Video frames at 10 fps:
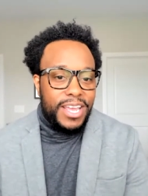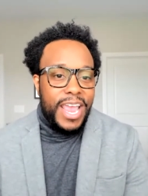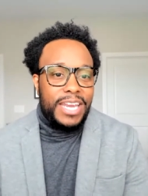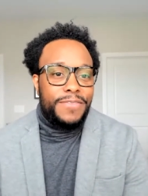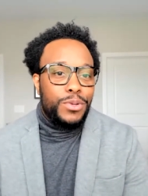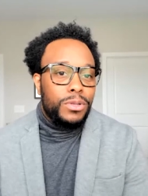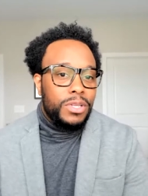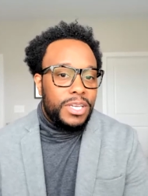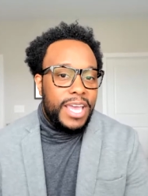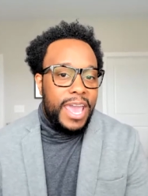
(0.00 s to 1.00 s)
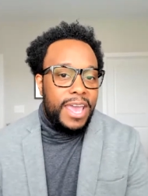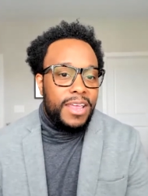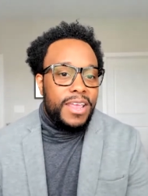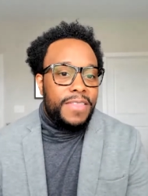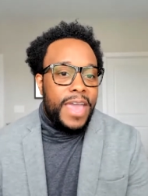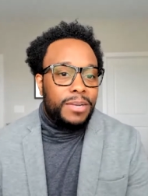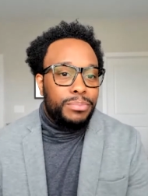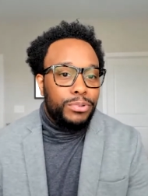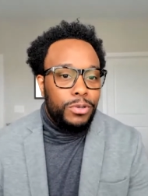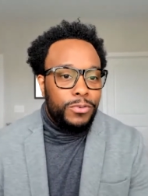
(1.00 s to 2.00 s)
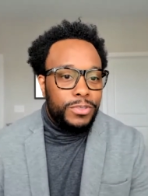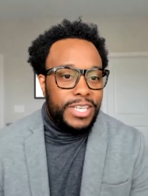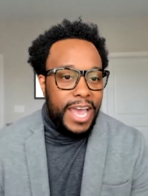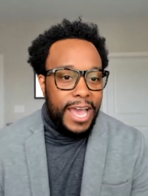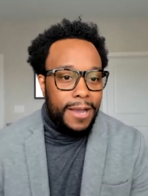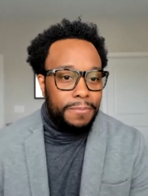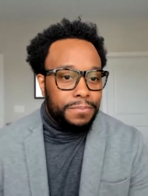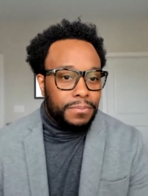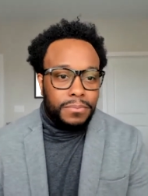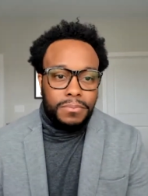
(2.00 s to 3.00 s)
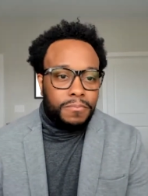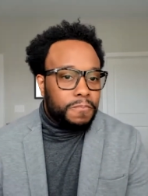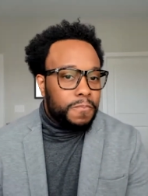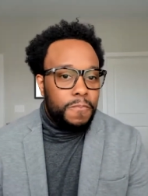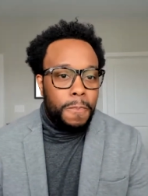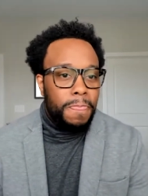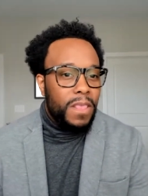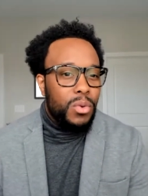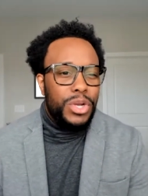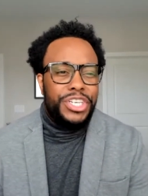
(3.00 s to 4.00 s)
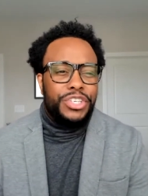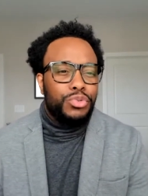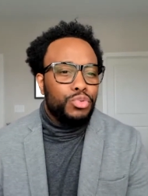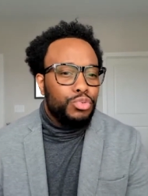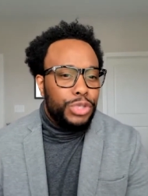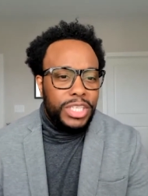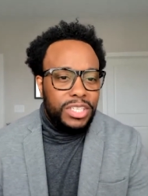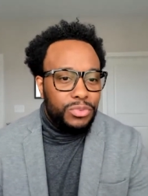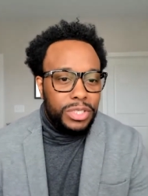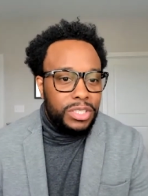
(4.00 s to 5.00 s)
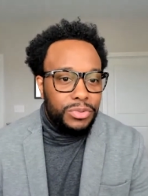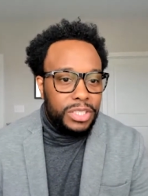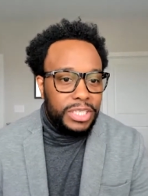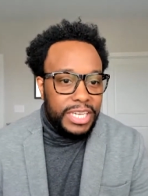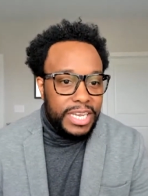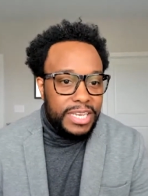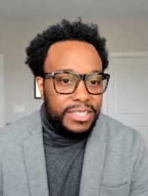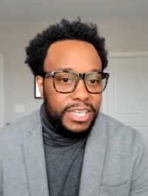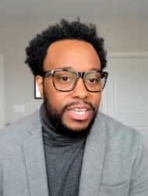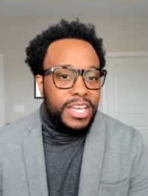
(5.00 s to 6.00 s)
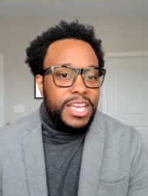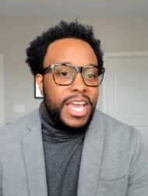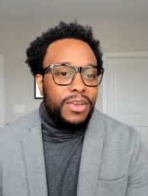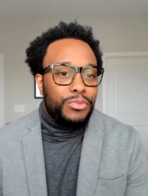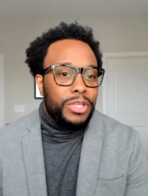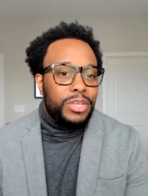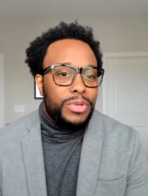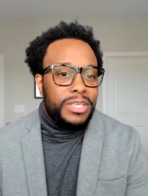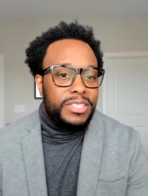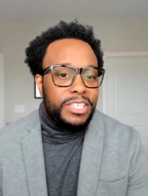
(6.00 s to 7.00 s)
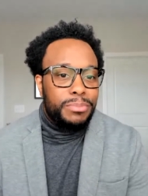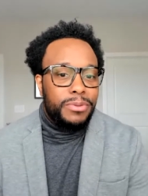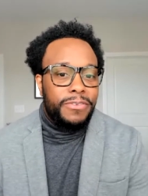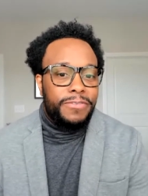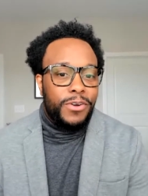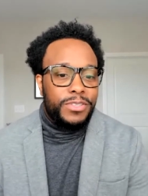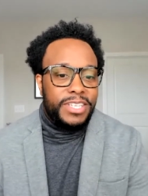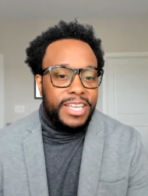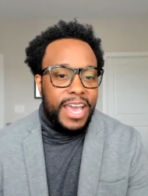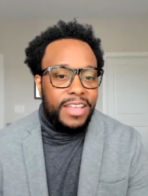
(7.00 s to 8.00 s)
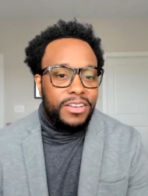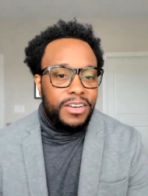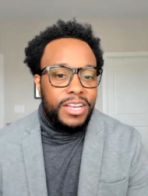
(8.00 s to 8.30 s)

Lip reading: And if you look at that approval tab, which is really, really, really easy and really, really simple for folks to gather,